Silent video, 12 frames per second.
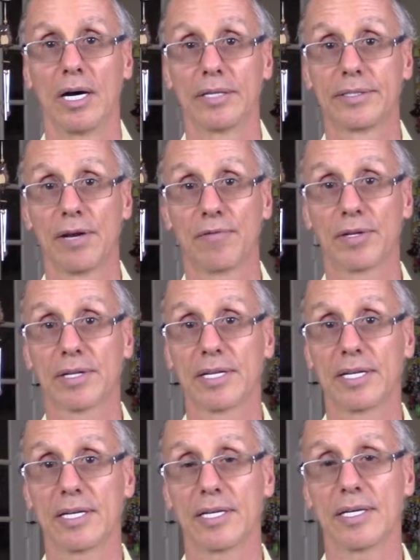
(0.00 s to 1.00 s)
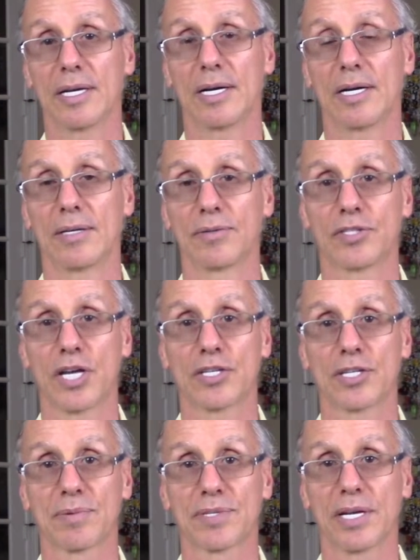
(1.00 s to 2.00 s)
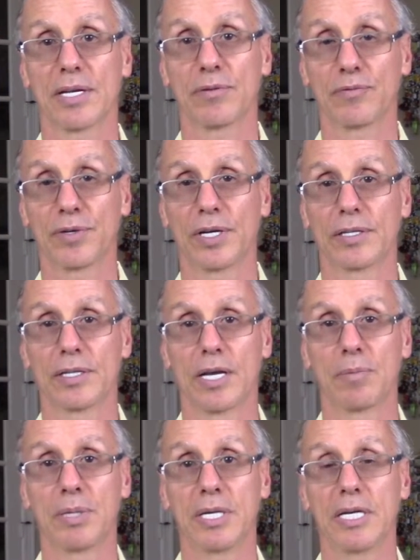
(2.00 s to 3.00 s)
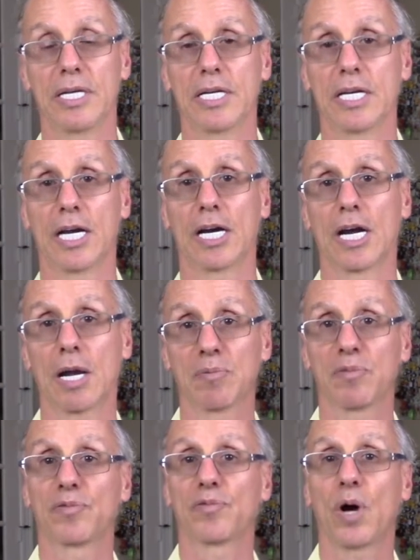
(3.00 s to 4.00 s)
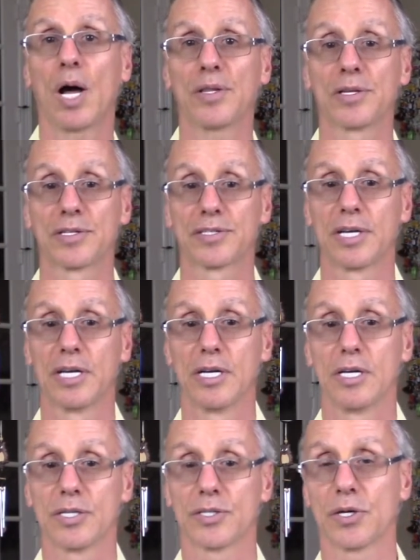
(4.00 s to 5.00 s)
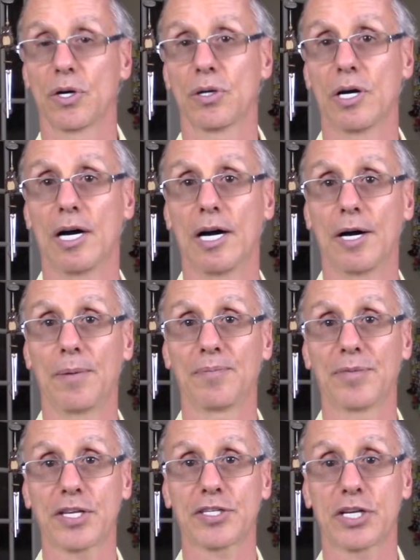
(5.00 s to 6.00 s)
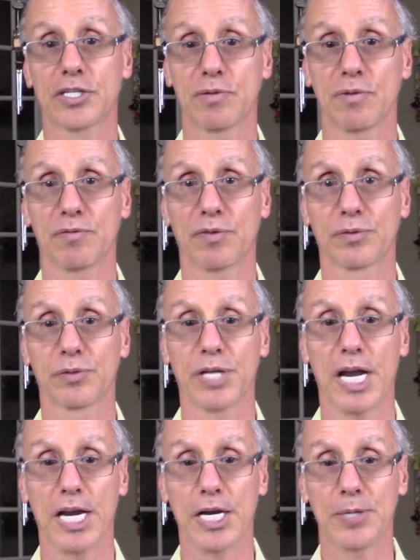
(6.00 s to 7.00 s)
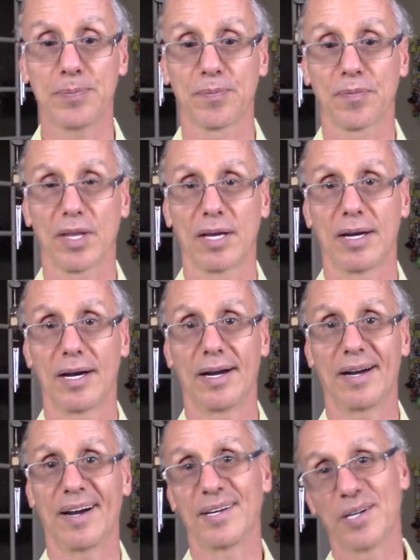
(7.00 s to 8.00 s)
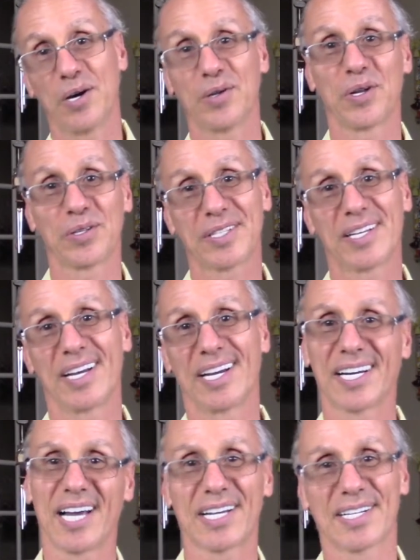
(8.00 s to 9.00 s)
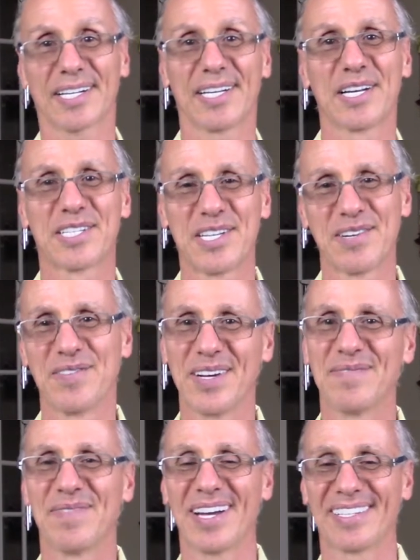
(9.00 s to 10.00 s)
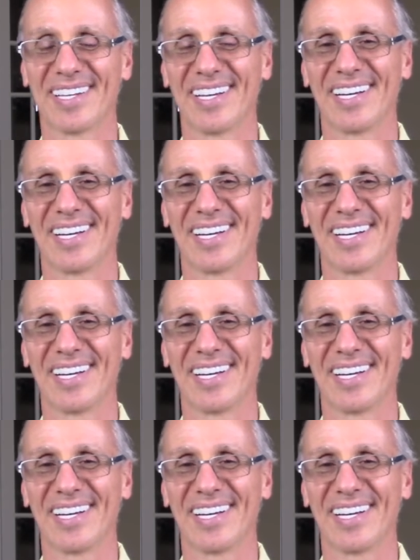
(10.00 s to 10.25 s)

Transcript: definitely change themselves and be helpful for others. So that's the achievement for today. I know, not exactly an achievement, but